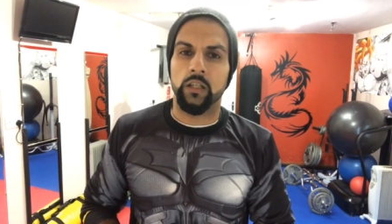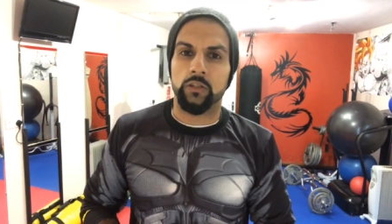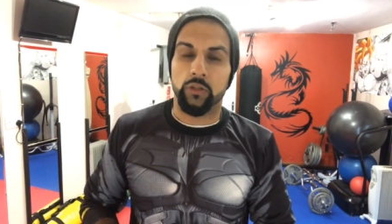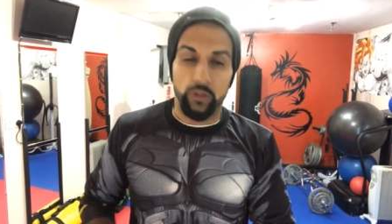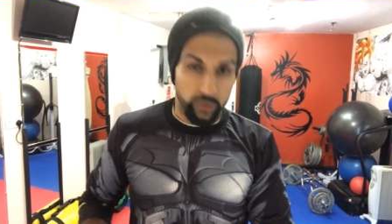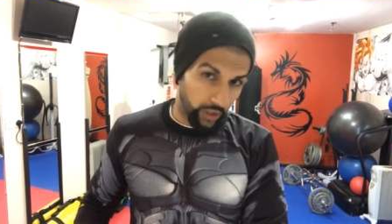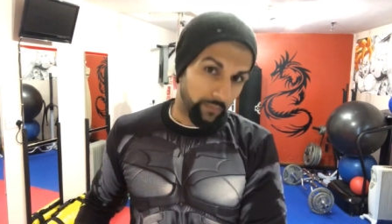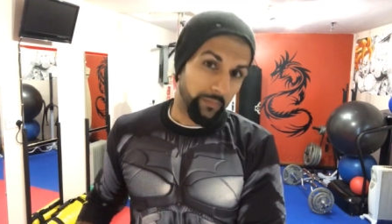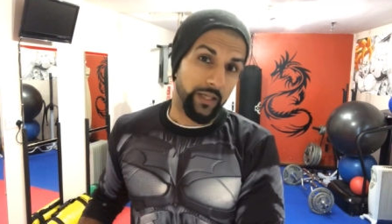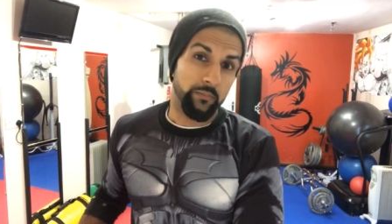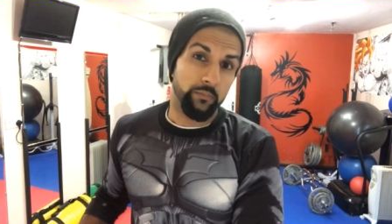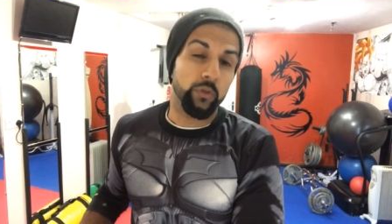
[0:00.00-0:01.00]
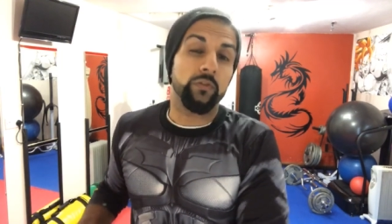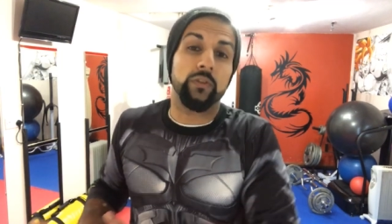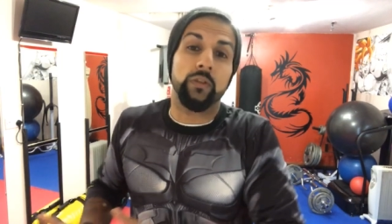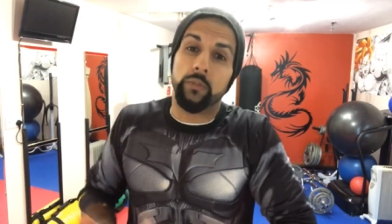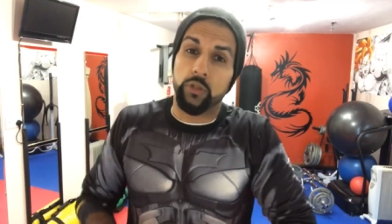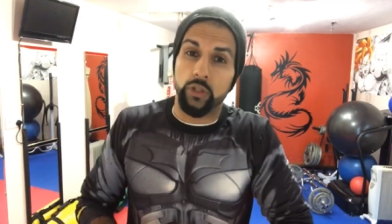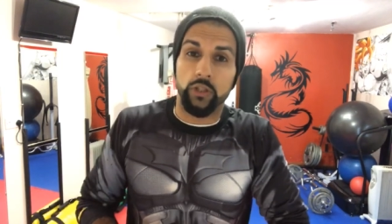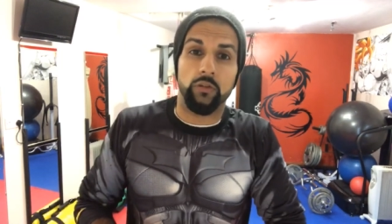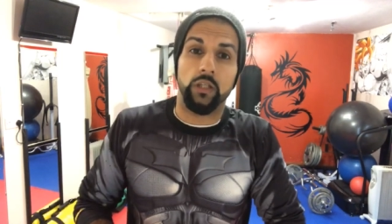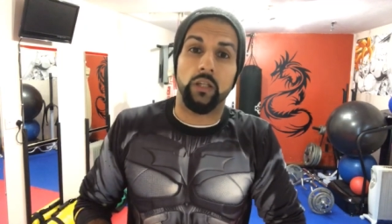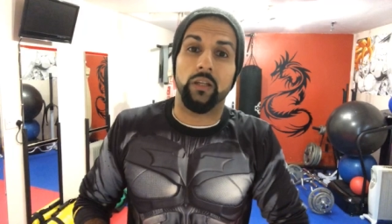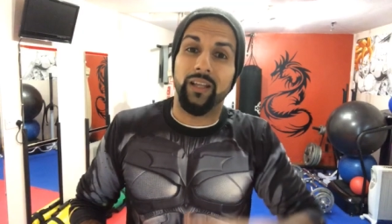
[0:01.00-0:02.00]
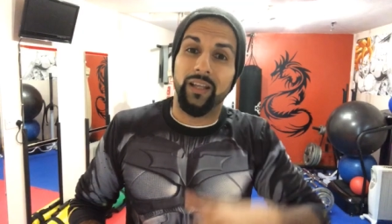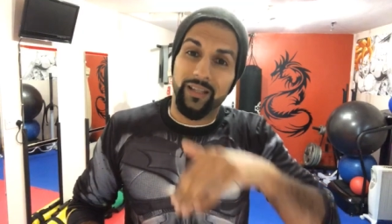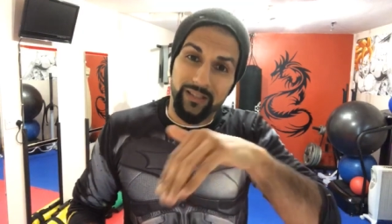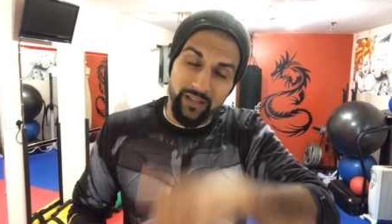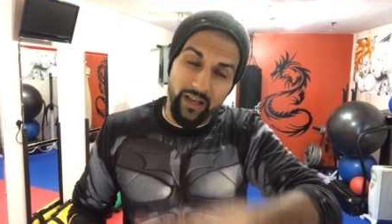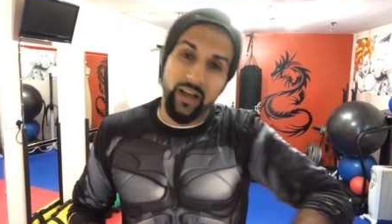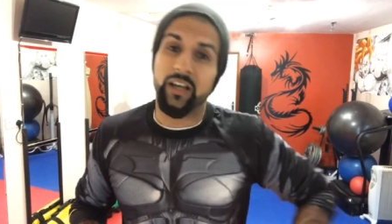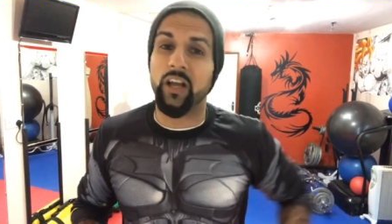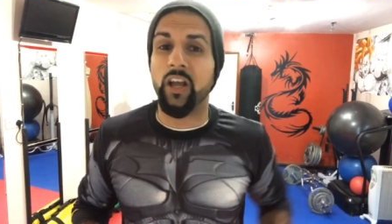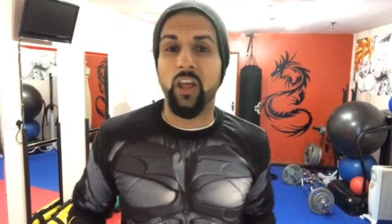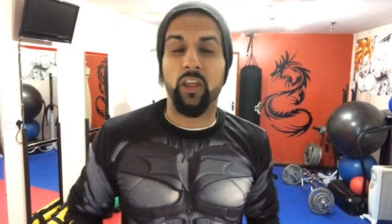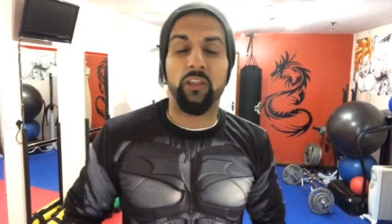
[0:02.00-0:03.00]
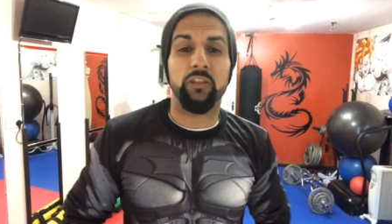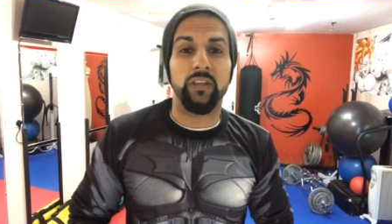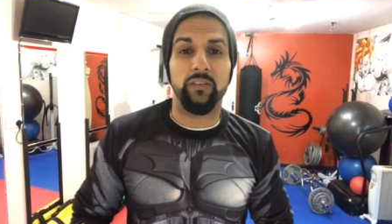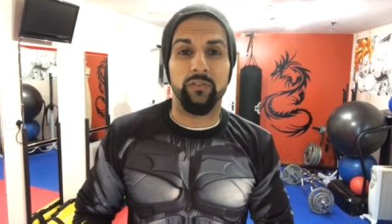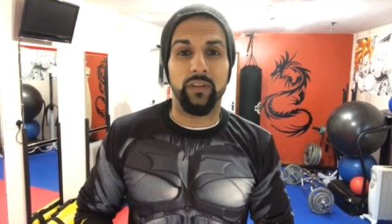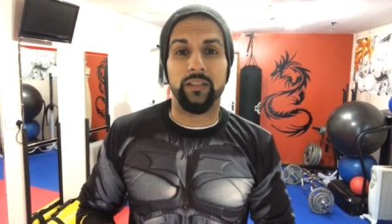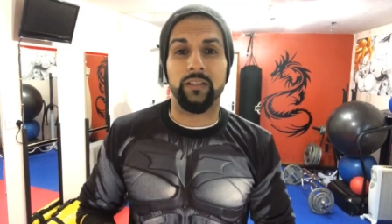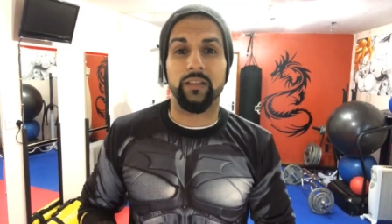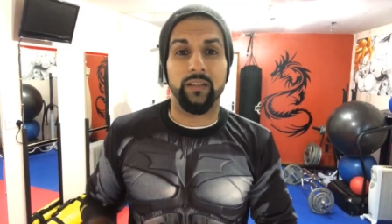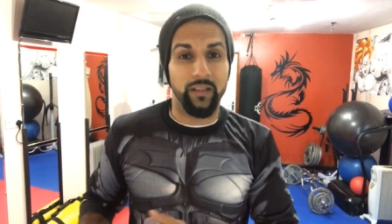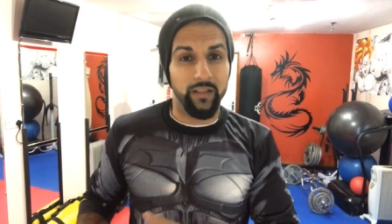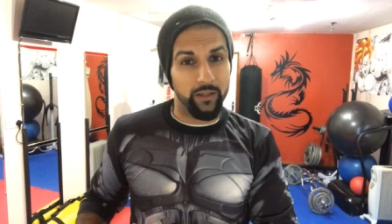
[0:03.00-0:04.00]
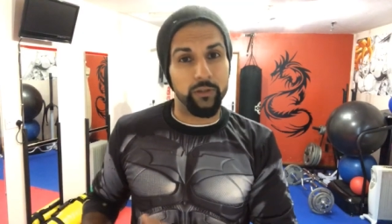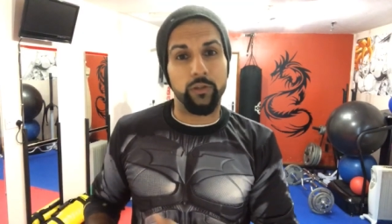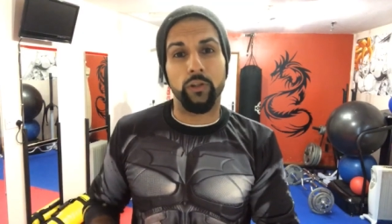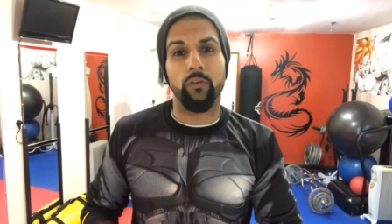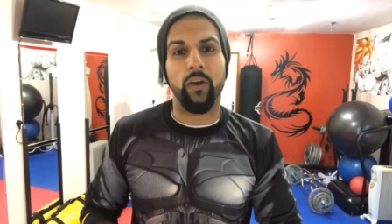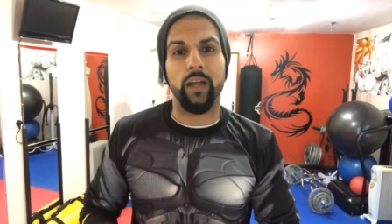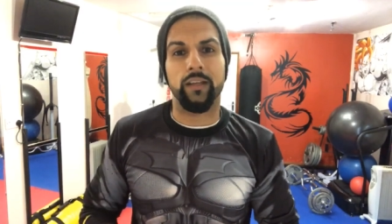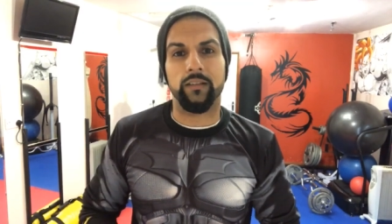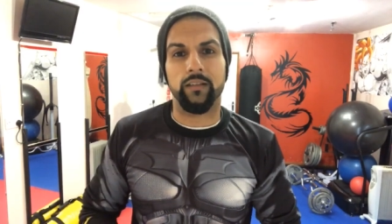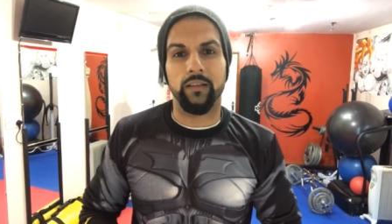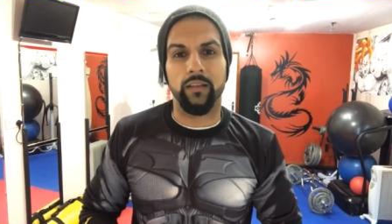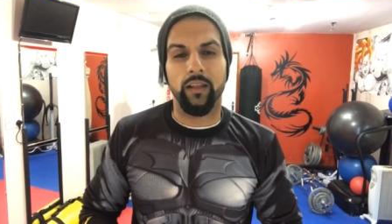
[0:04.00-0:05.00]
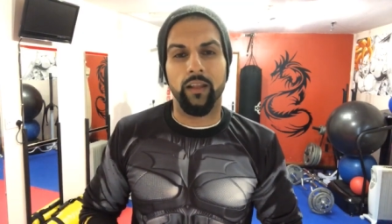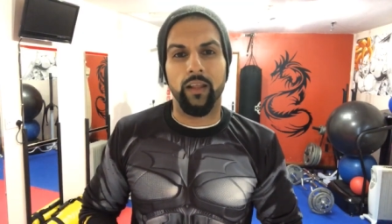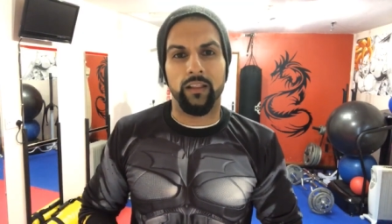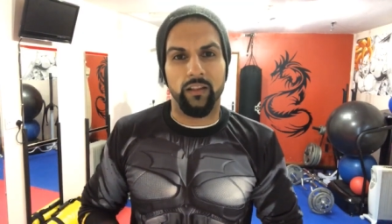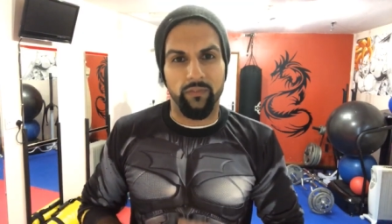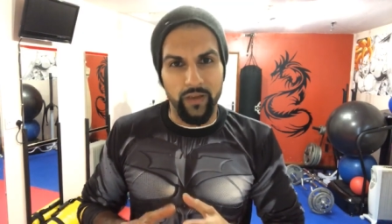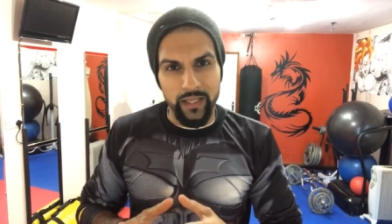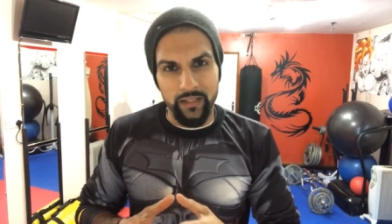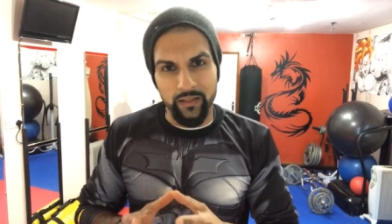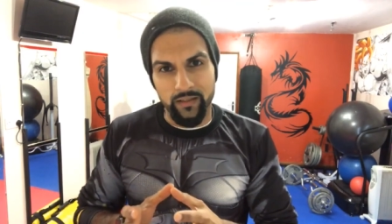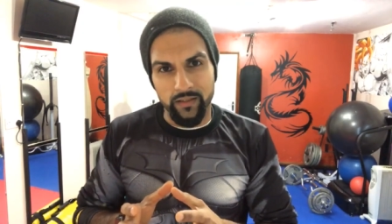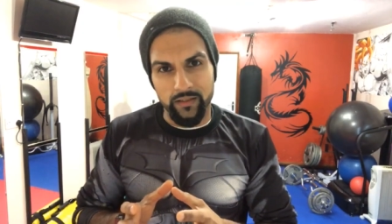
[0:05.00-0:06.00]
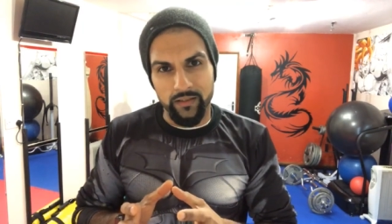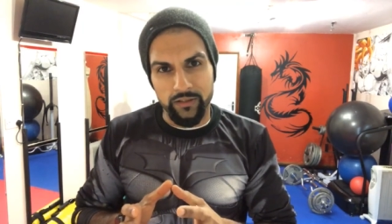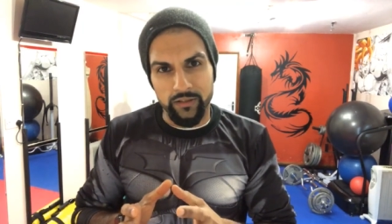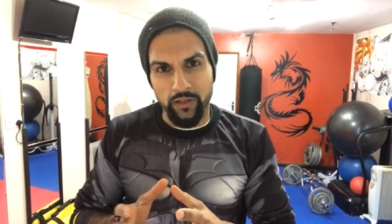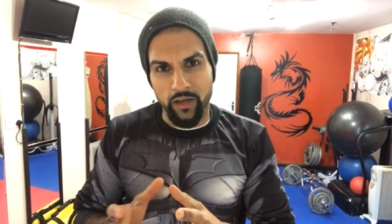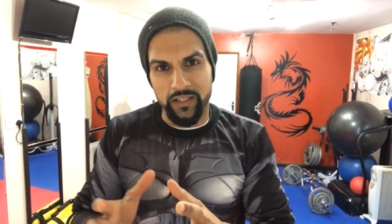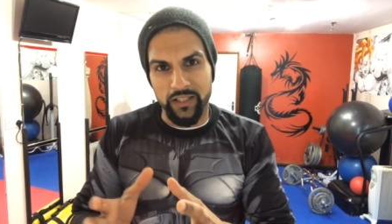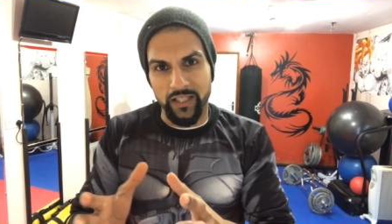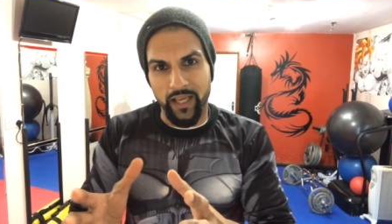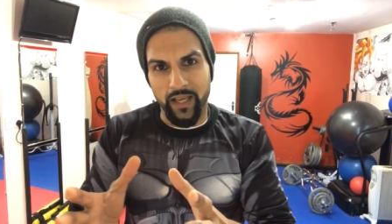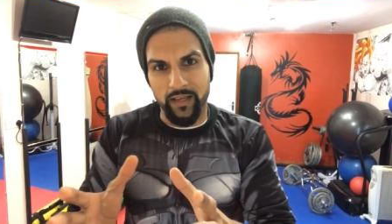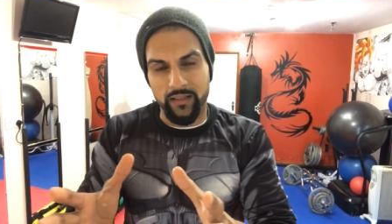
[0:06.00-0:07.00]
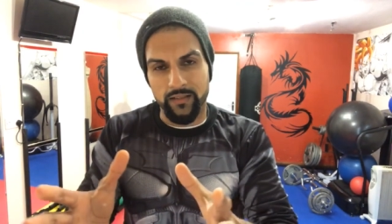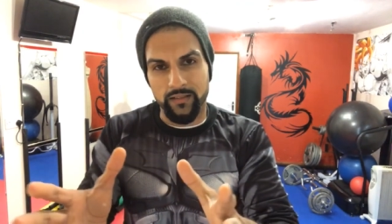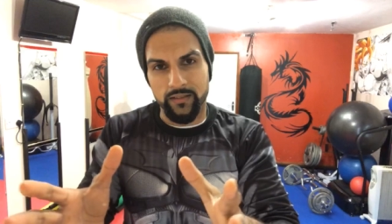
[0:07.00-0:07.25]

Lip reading: So the junk man moved machinery, dug 3 feet to the right. The vein started again.